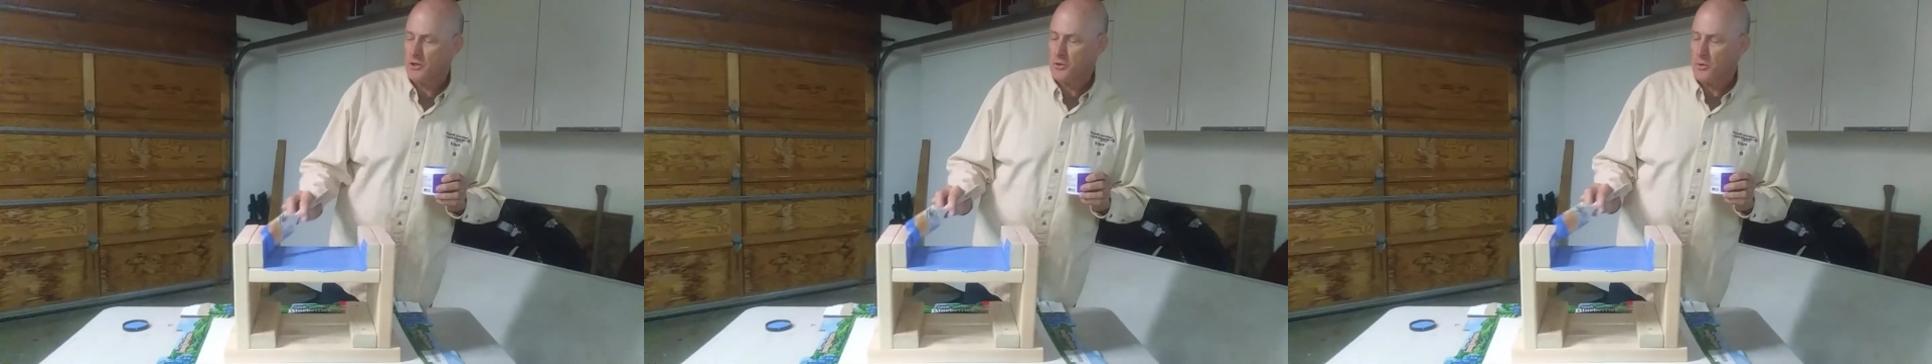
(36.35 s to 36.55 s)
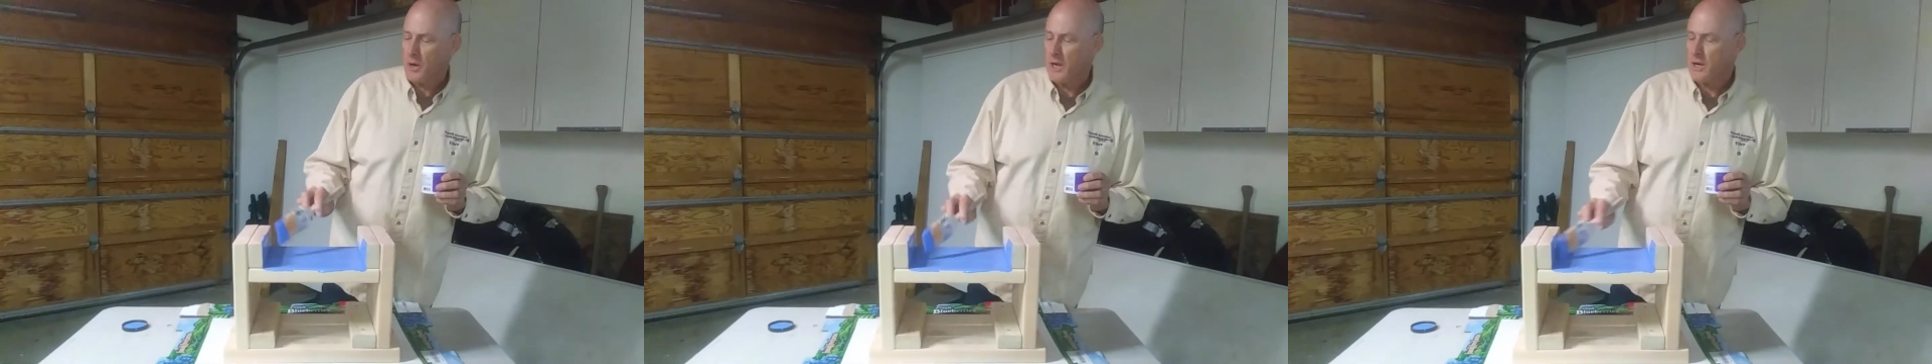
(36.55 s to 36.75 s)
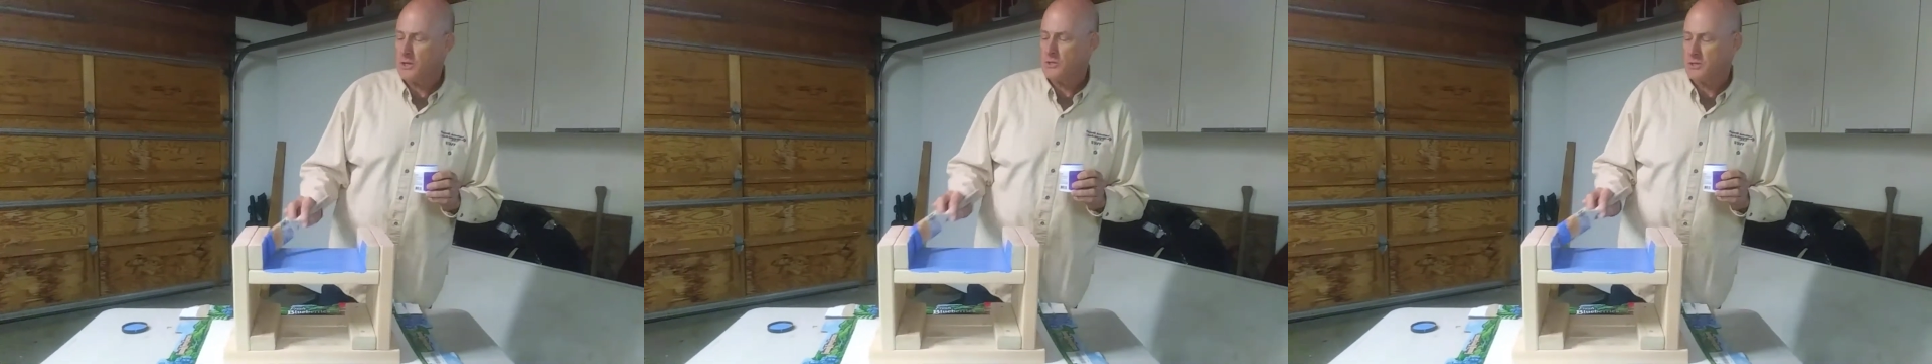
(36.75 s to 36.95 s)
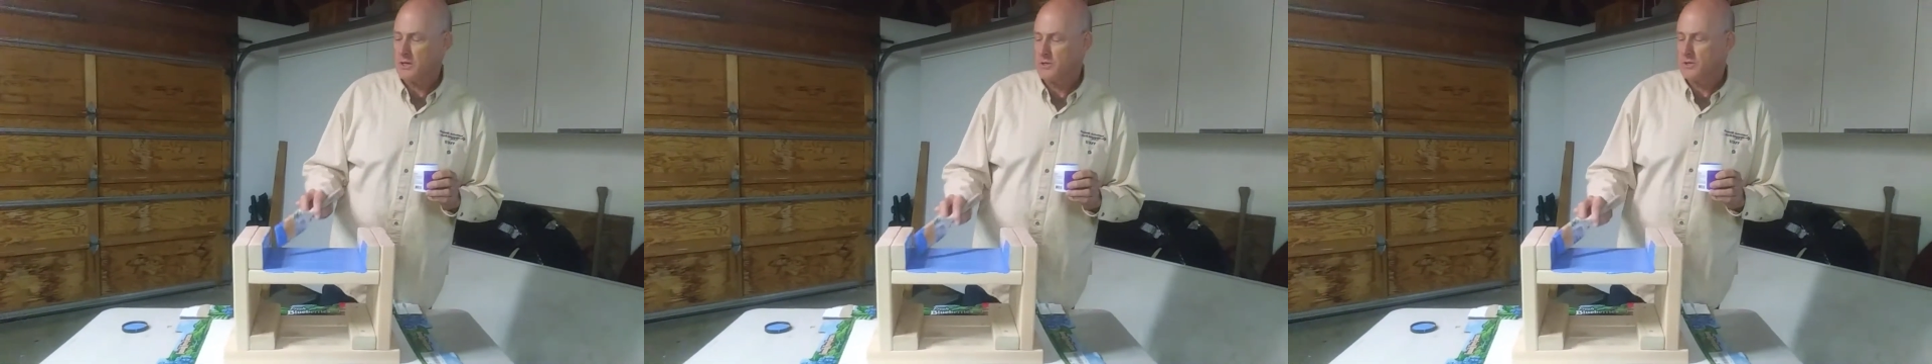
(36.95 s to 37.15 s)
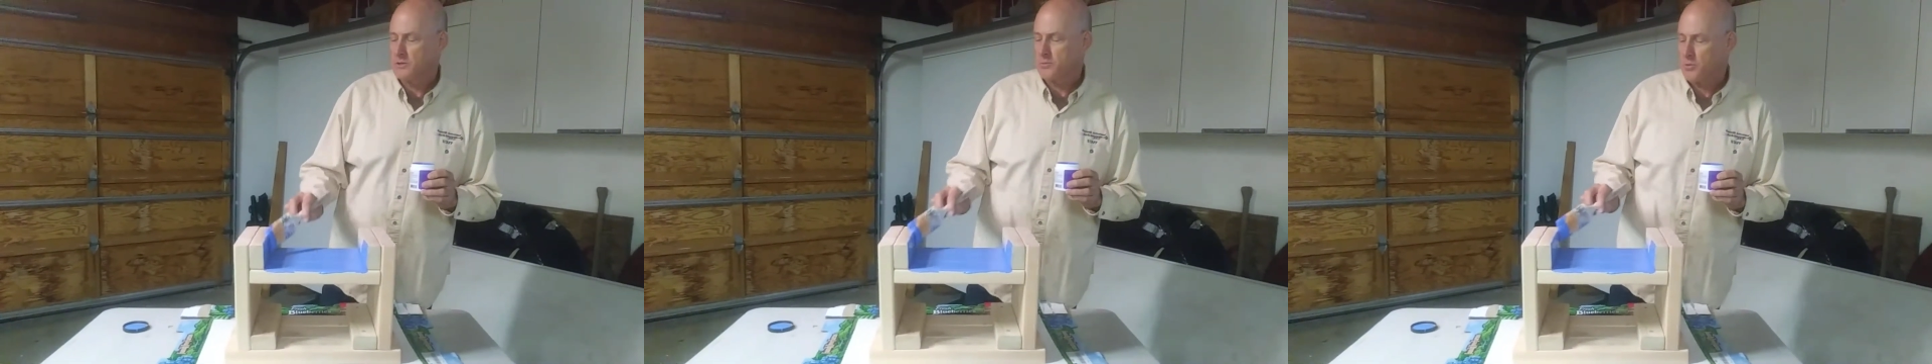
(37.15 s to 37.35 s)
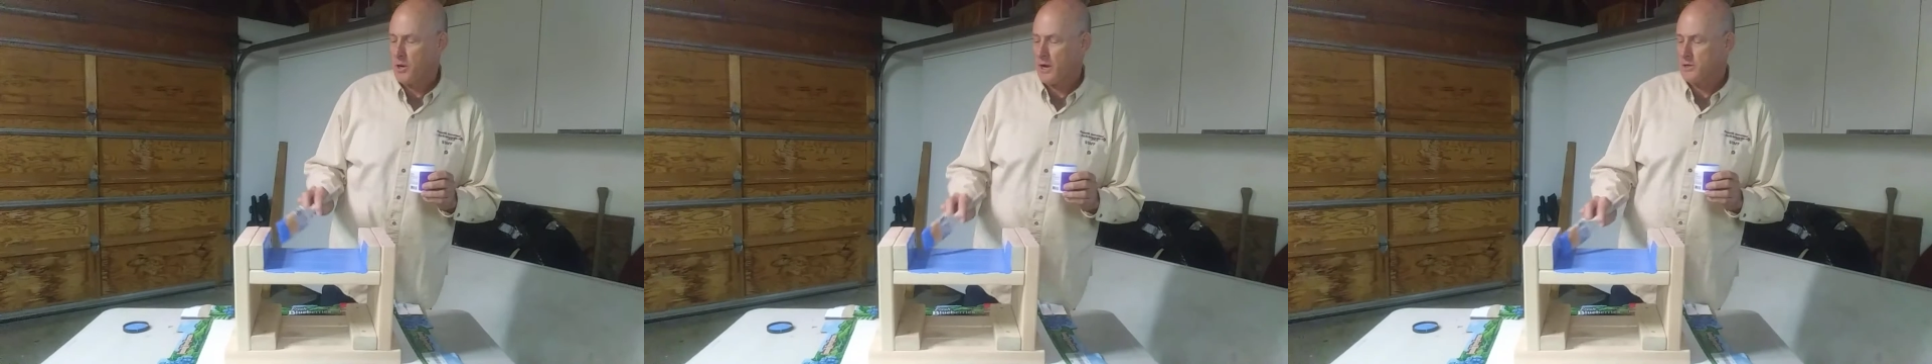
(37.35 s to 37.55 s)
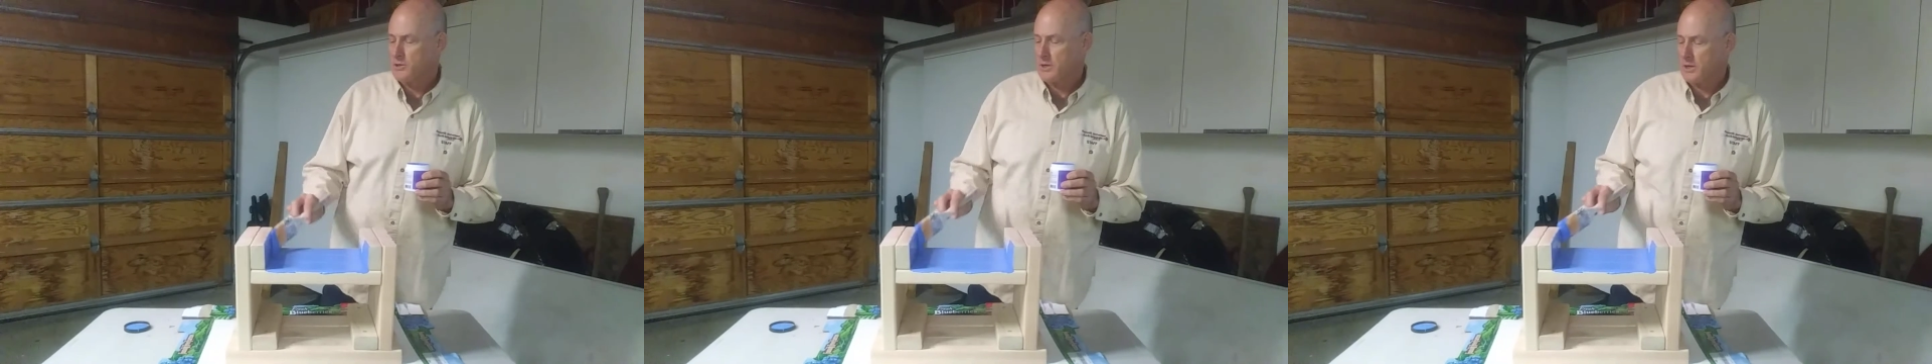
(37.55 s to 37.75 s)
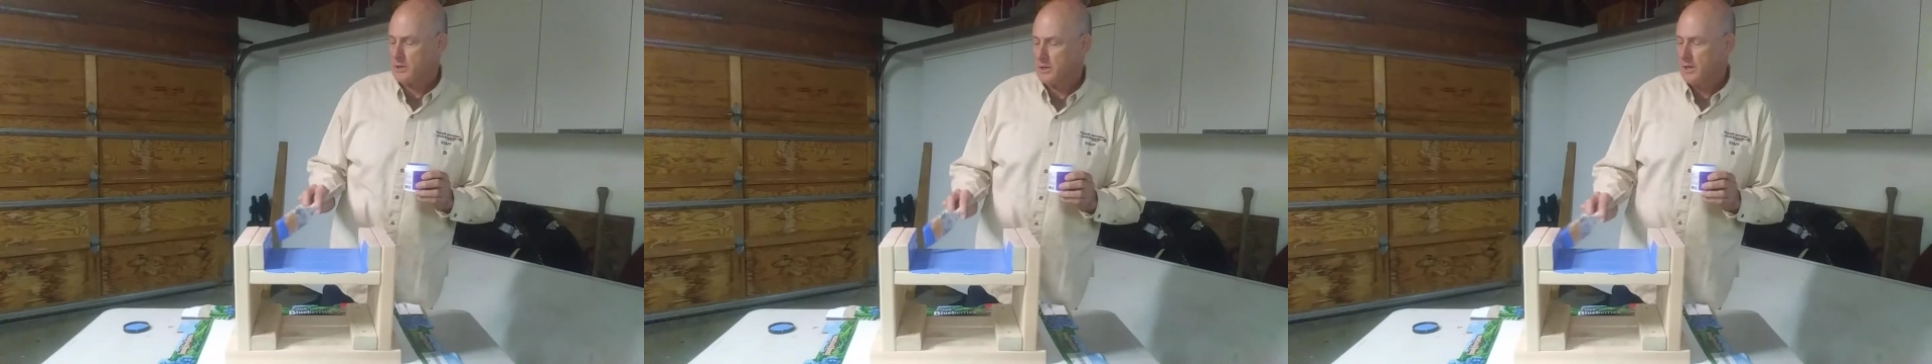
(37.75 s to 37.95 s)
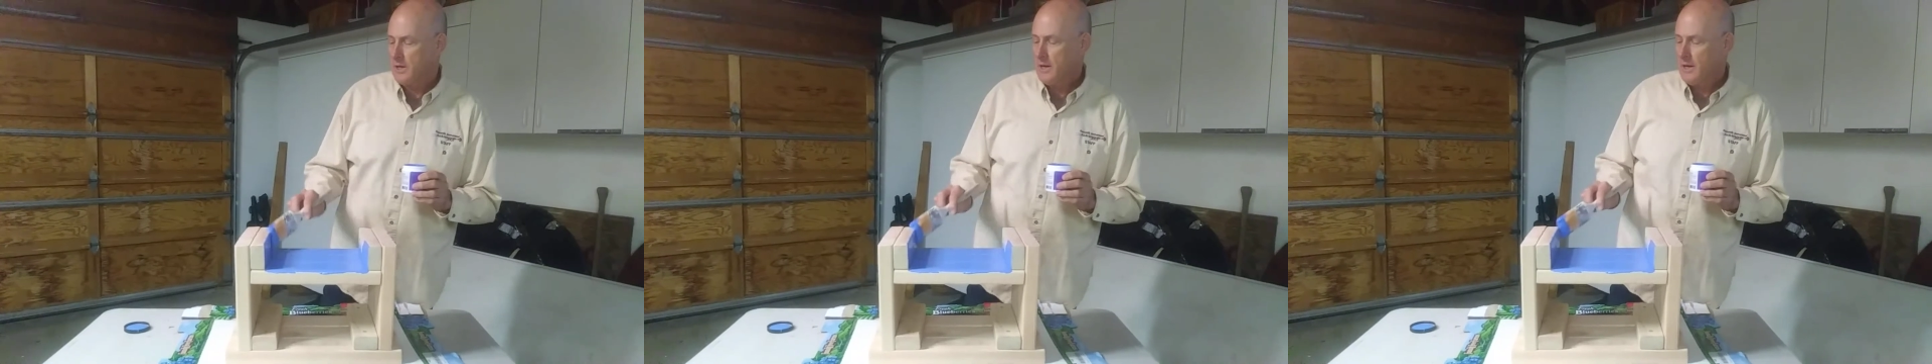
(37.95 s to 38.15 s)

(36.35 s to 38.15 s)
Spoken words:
crannies on this project